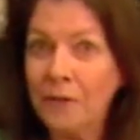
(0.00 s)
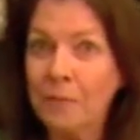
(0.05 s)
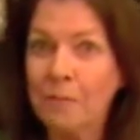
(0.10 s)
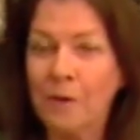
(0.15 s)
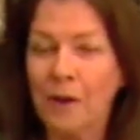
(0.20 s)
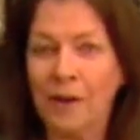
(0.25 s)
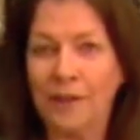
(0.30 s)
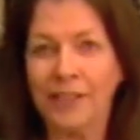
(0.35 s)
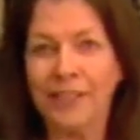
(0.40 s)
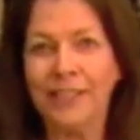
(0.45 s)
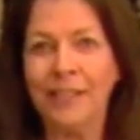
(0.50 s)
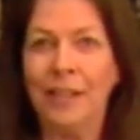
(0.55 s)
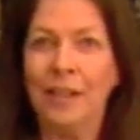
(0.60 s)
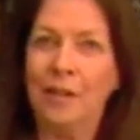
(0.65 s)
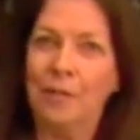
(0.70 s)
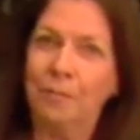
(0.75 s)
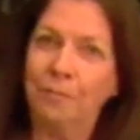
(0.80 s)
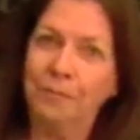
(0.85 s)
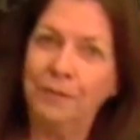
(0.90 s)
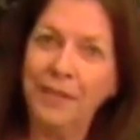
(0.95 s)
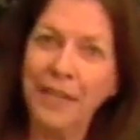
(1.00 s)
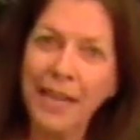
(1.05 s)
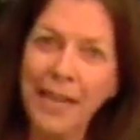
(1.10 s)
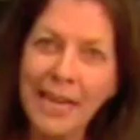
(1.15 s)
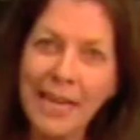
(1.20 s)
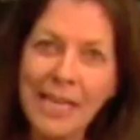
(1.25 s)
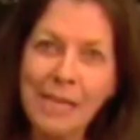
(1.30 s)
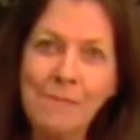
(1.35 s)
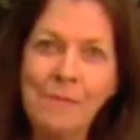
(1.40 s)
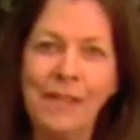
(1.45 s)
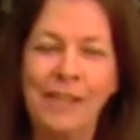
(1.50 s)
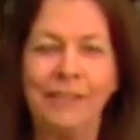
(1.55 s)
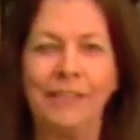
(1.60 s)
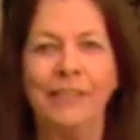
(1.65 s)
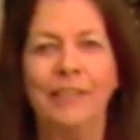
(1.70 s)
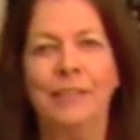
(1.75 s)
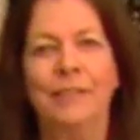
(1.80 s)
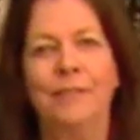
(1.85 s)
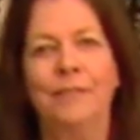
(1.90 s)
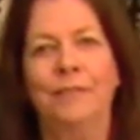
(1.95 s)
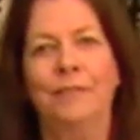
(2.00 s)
the market, tame it,